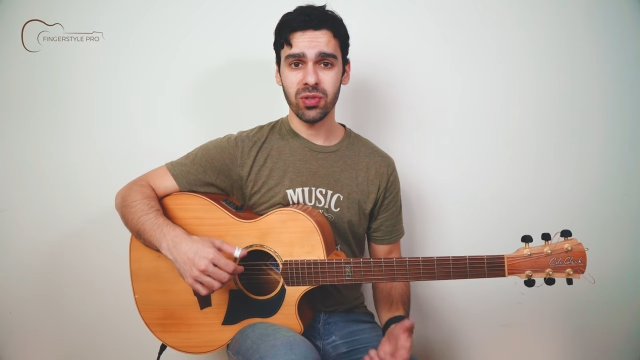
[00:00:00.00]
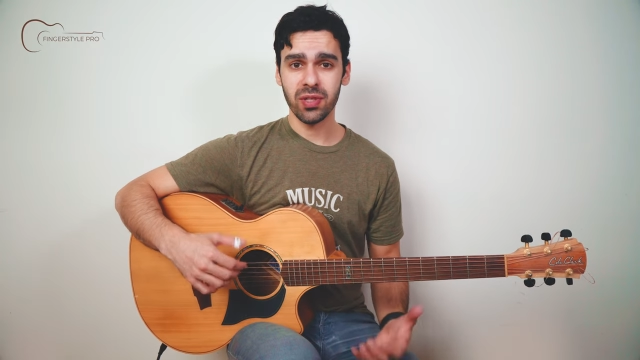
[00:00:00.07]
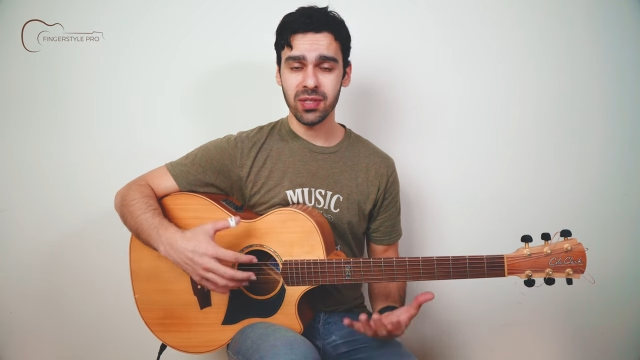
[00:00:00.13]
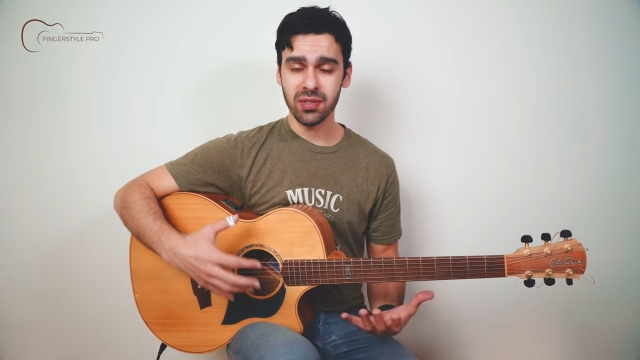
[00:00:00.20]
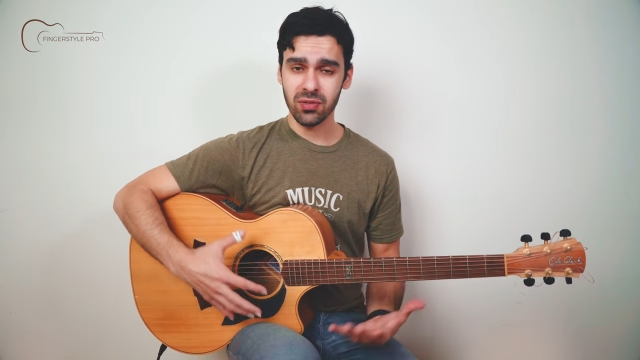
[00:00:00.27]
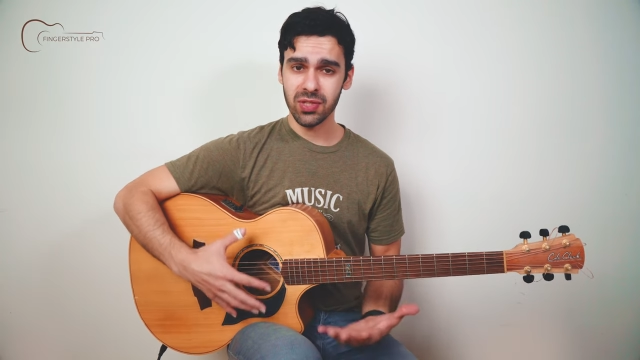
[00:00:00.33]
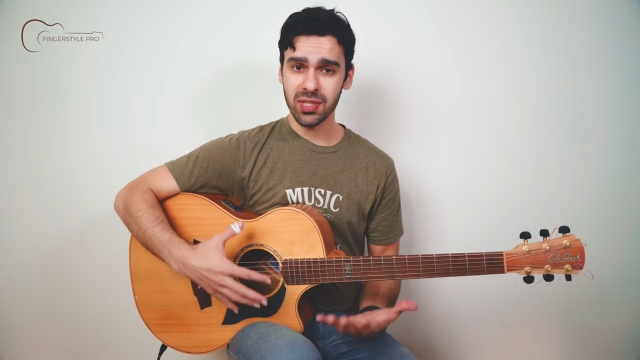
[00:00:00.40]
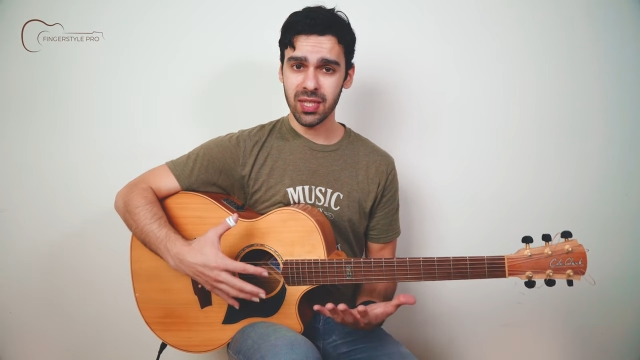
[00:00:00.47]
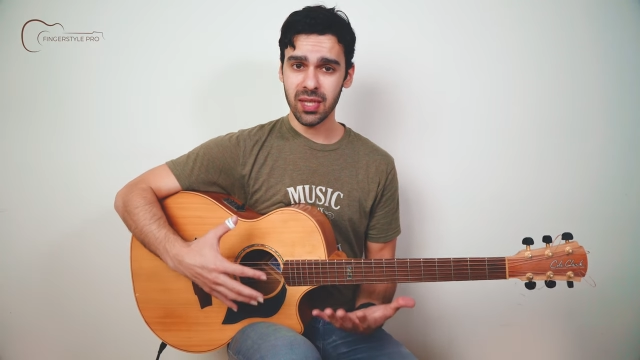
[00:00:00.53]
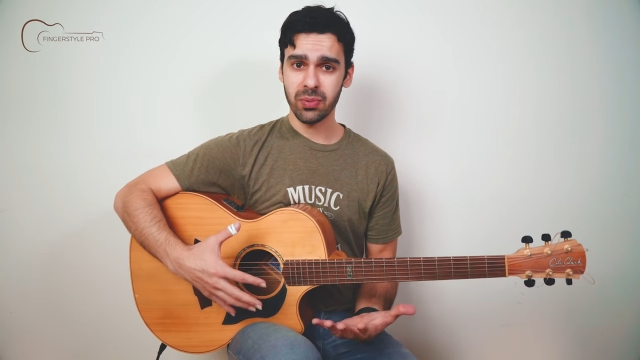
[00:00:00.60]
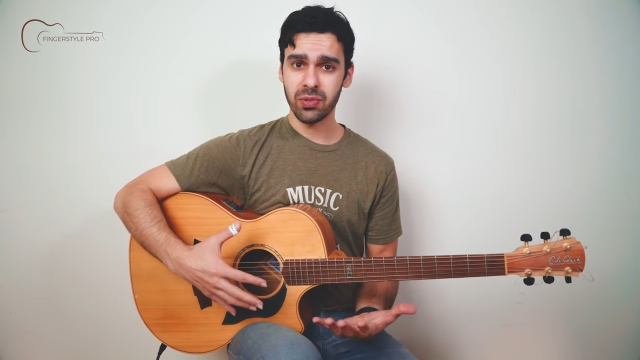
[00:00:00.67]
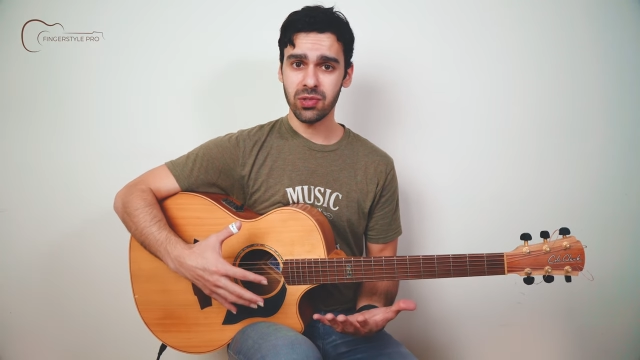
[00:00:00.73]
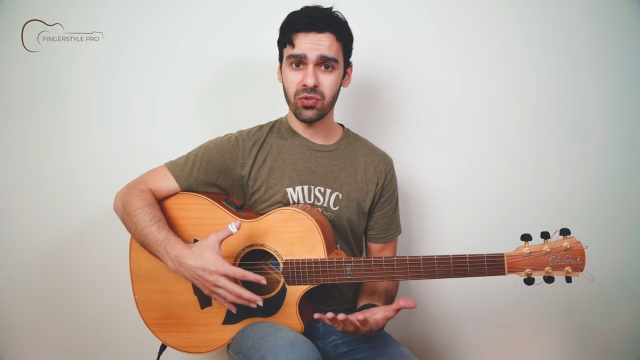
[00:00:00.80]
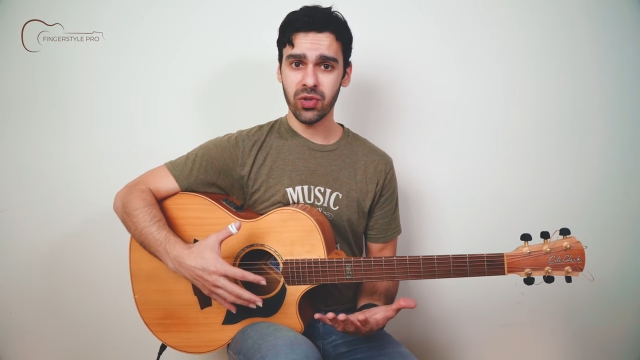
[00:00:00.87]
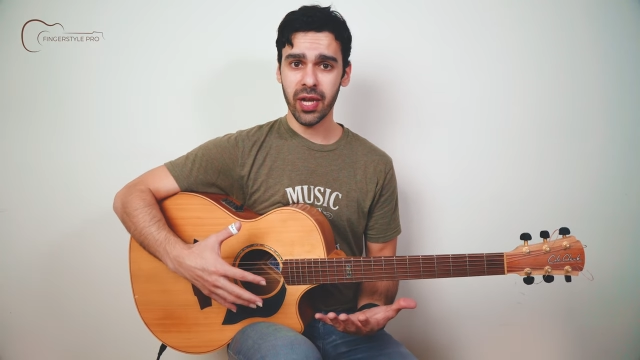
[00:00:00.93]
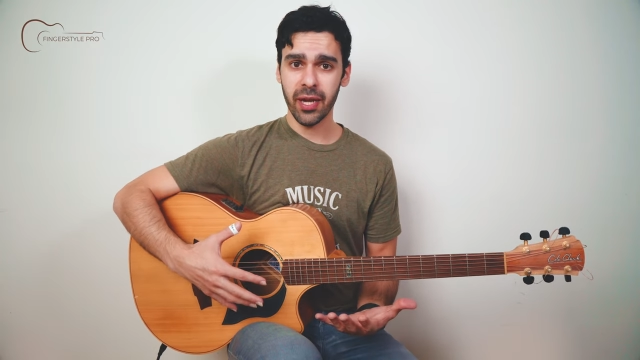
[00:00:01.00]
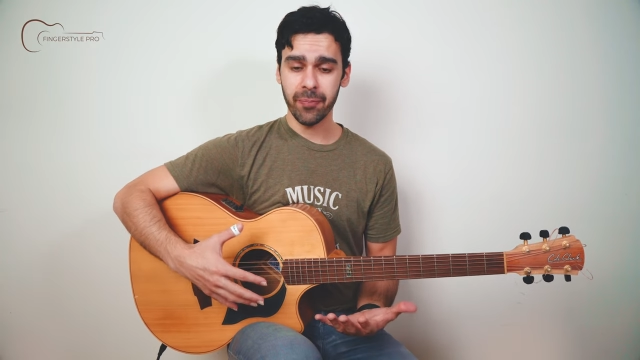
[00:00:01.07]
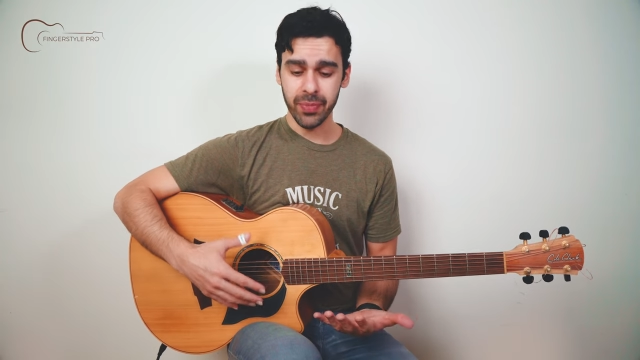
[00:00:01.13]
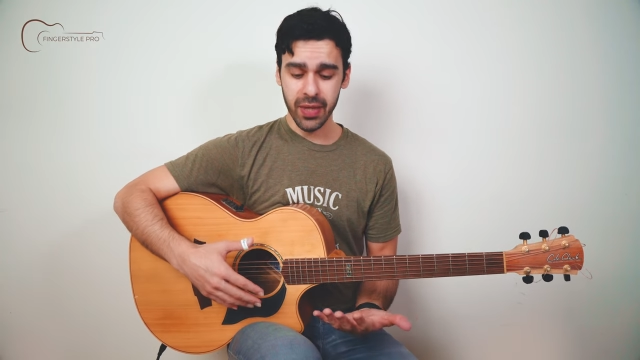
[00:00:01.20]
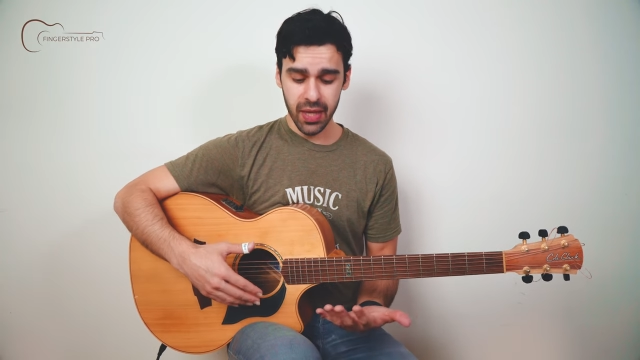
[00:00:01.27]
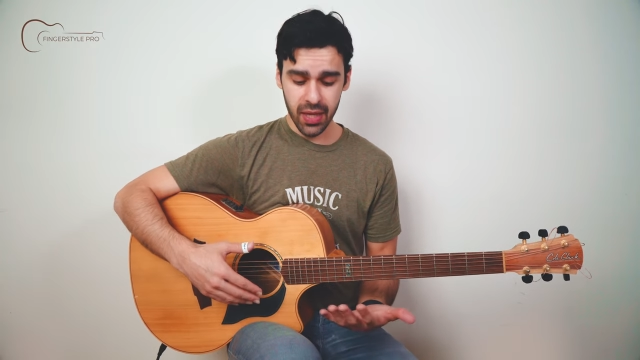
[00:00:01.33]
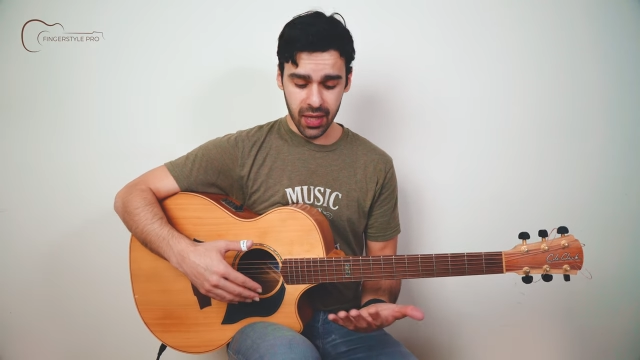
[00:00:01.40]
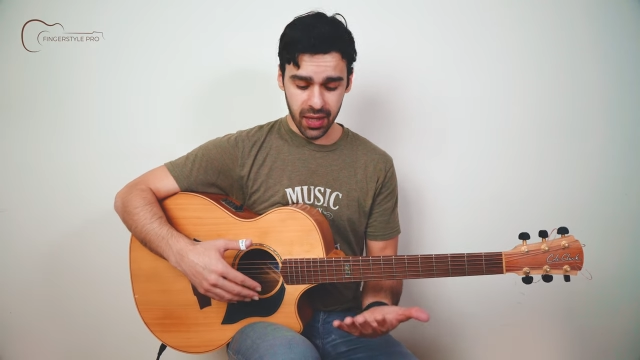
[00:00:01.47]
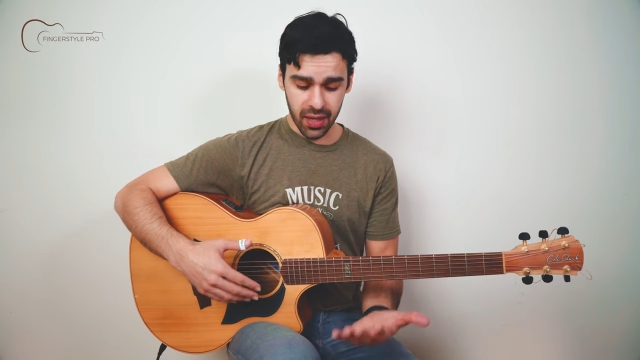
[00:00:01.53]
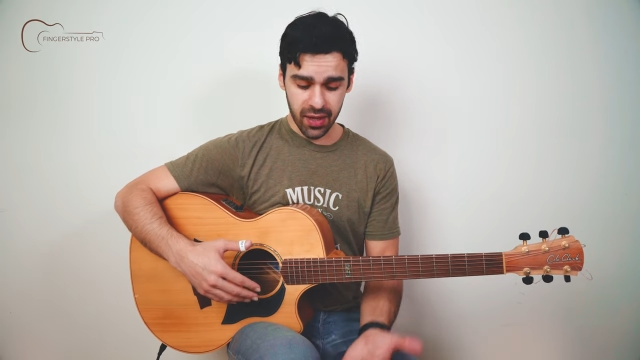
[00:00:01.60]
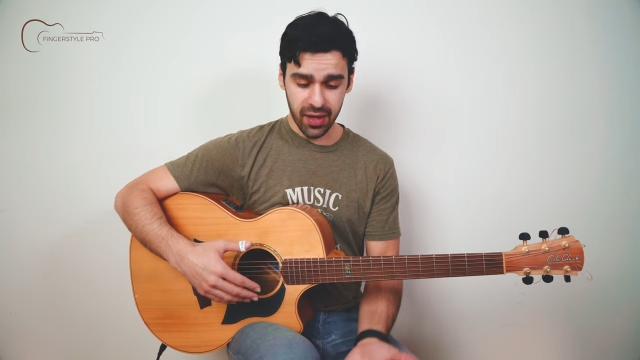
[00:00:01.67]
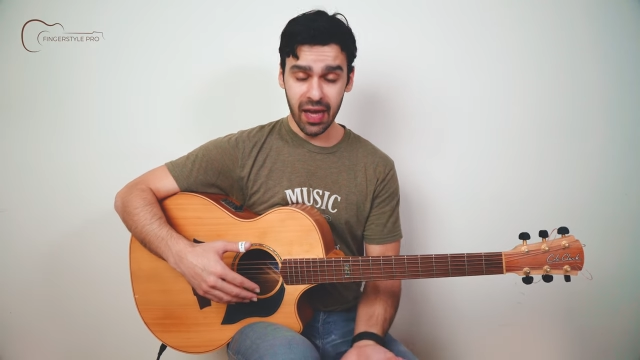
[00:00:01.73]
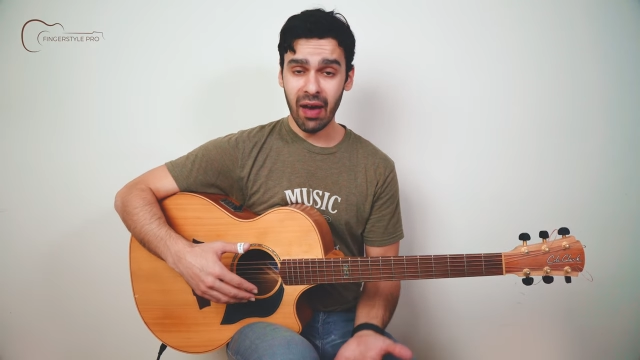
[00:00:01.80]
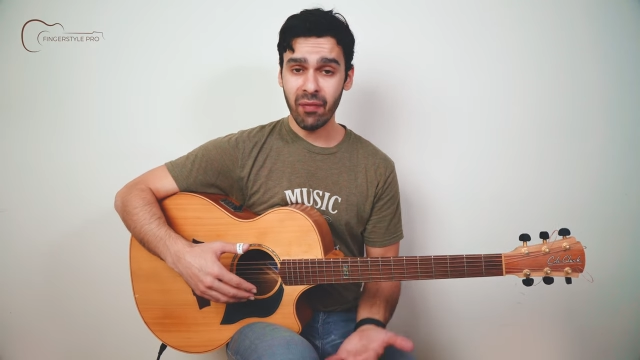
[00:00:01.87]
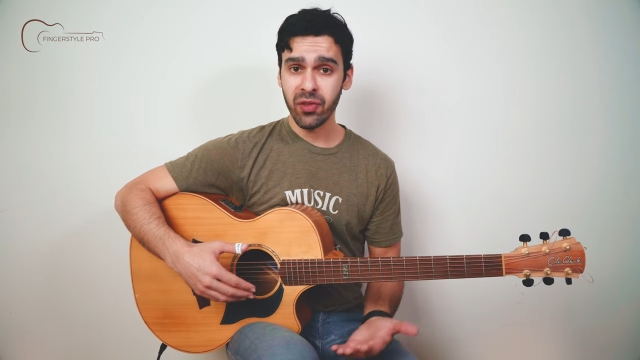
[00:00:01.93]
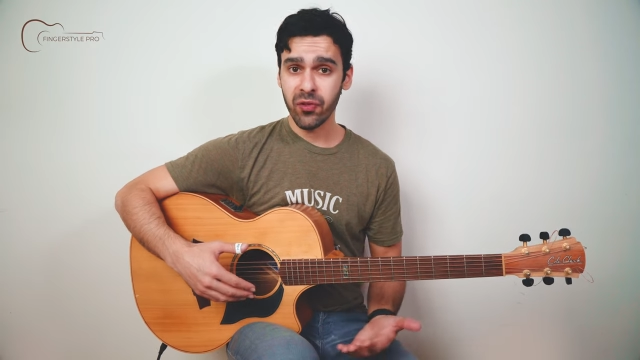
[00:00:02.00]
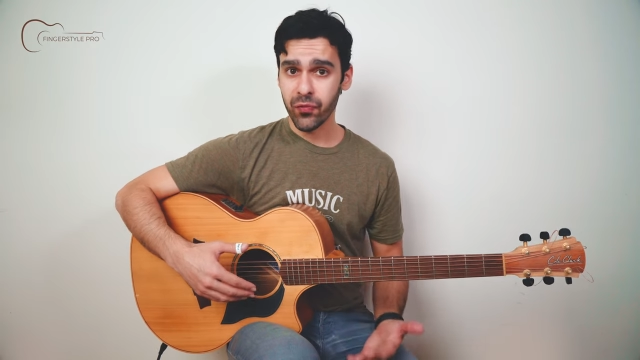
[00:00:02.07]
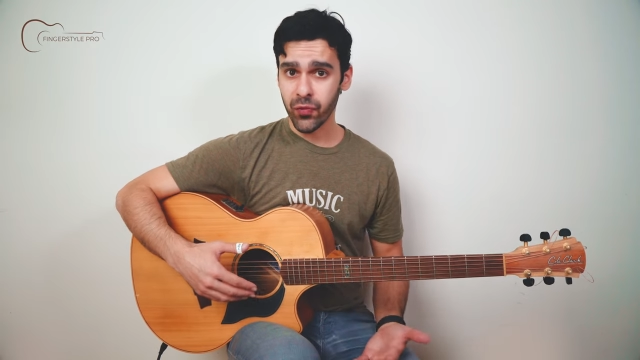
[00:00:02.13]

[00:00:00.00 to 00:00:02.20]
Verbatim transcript: is to sit up straight, uh, have the